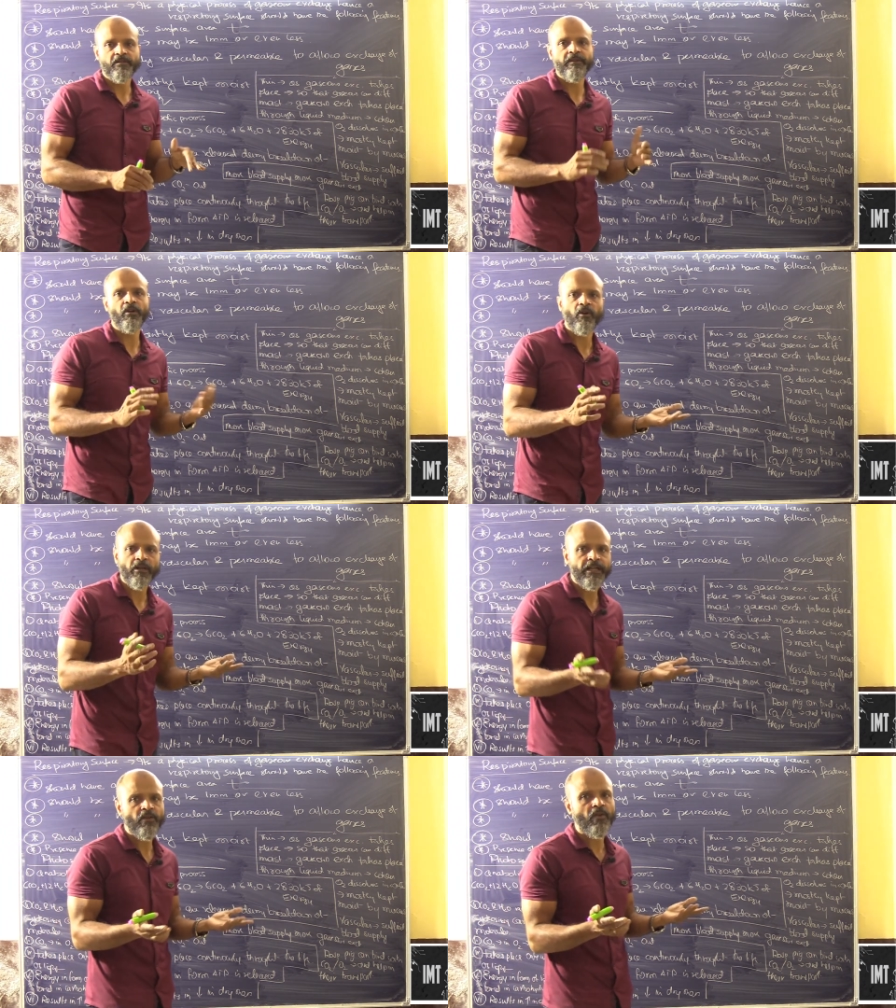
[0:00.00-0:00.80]
We
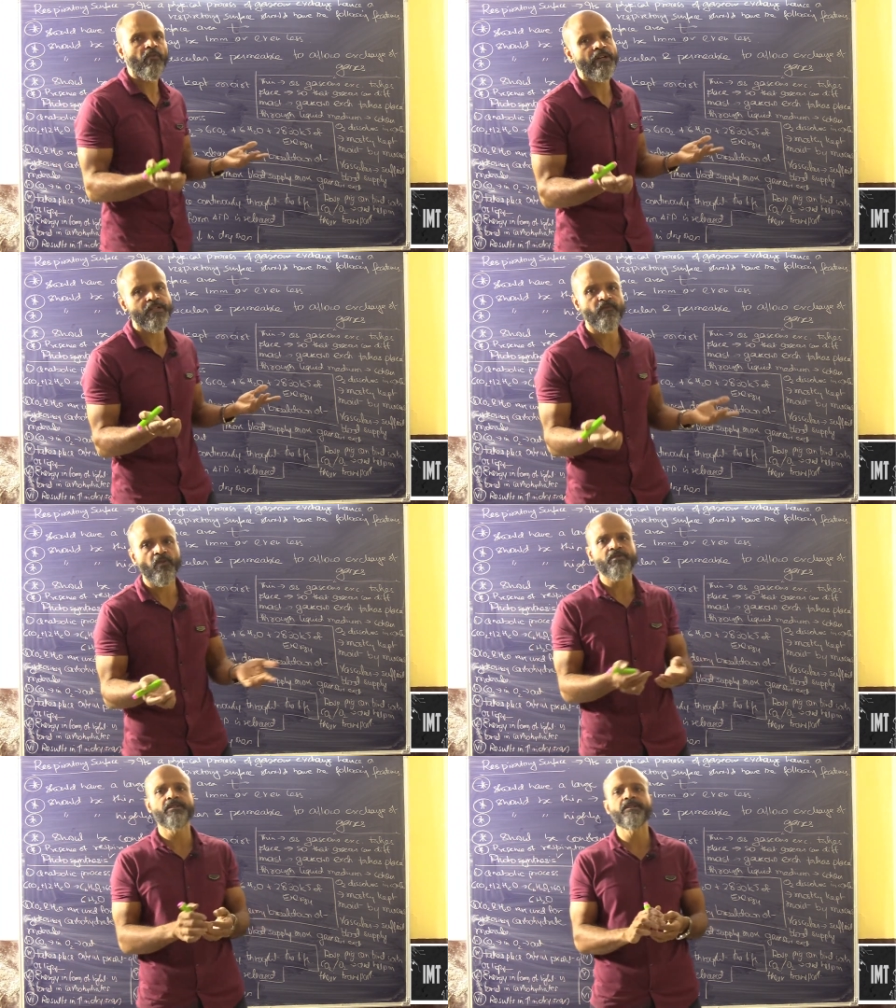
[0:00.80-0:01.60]
already know what is
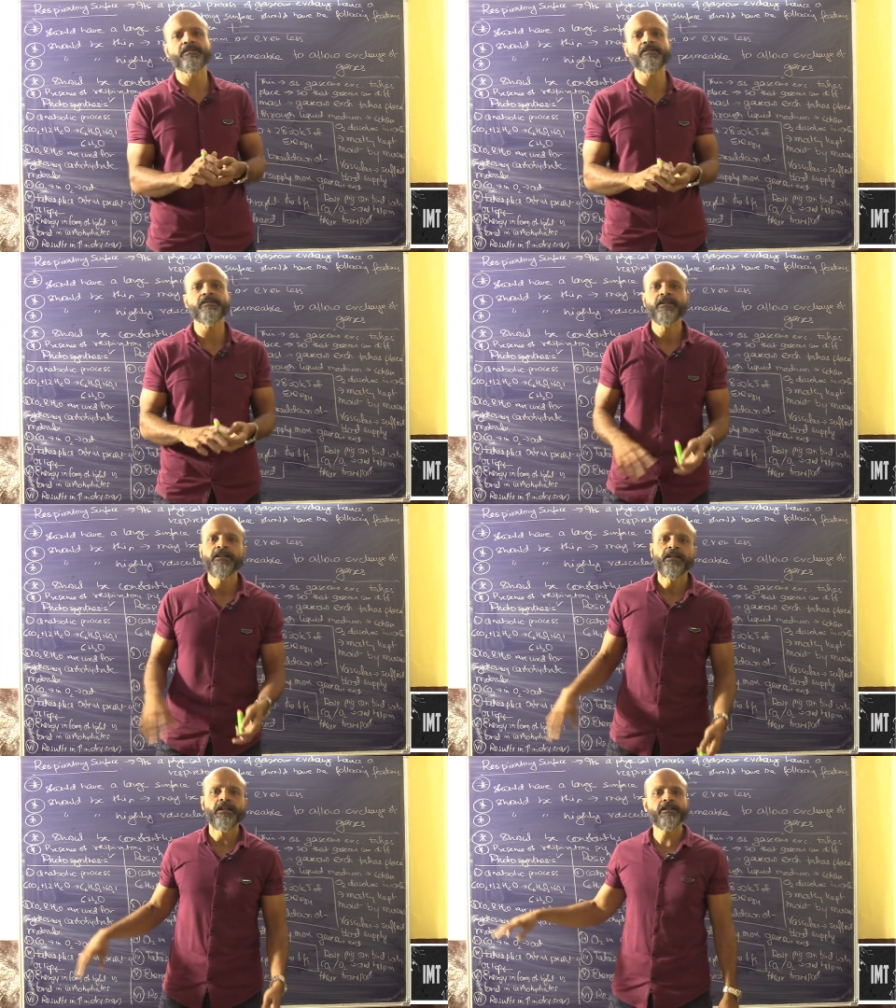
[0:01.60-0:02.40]
photosynthesis.
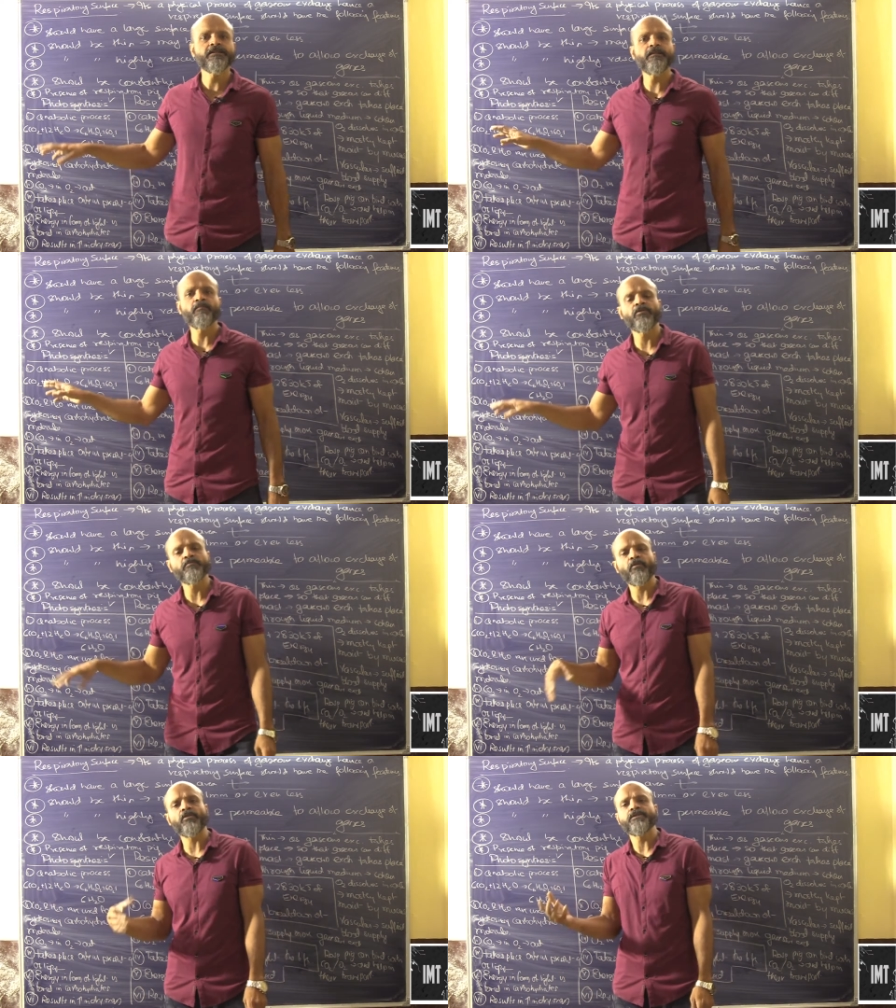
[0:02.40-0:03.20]
It is the
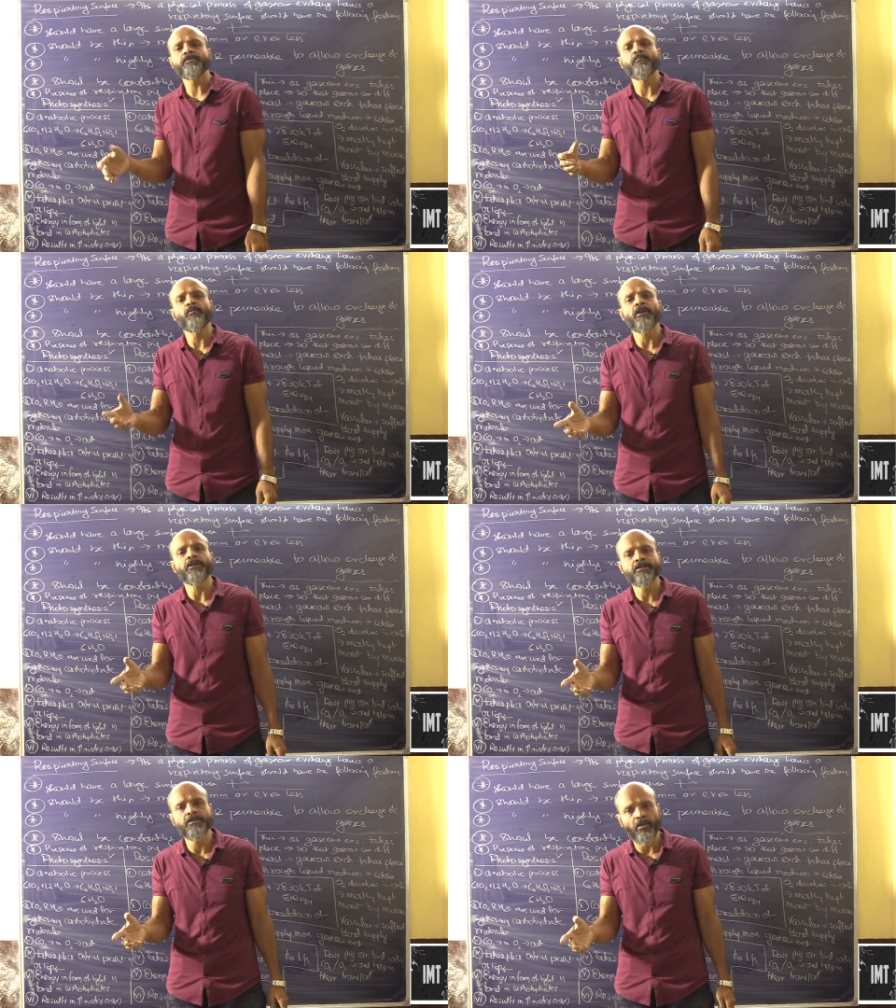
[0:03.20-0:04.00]
process of
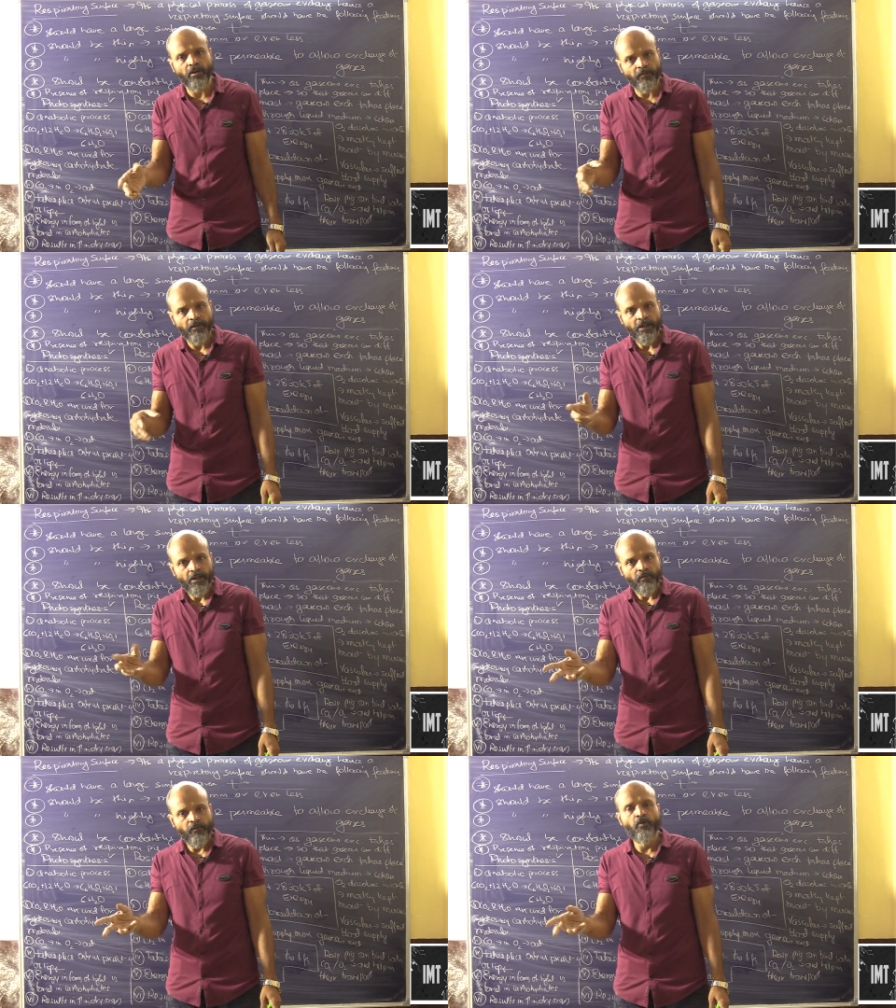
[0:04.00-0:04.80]
production of
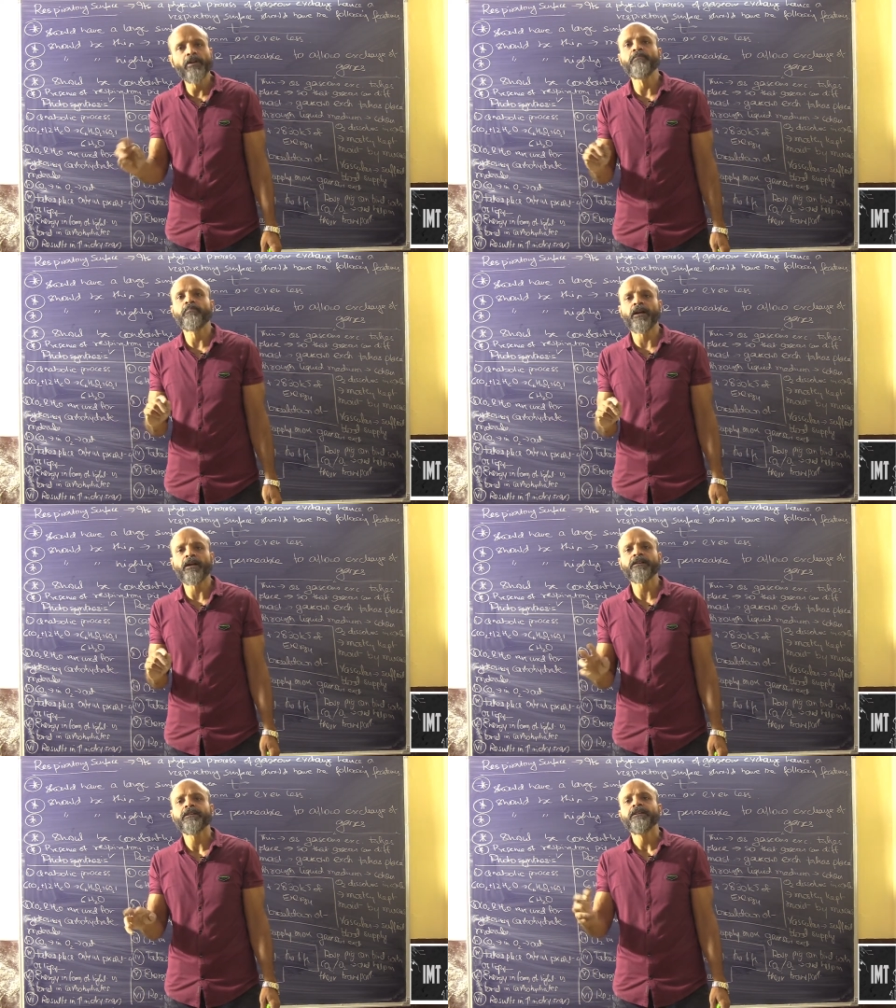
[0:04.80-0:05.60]
food in plant.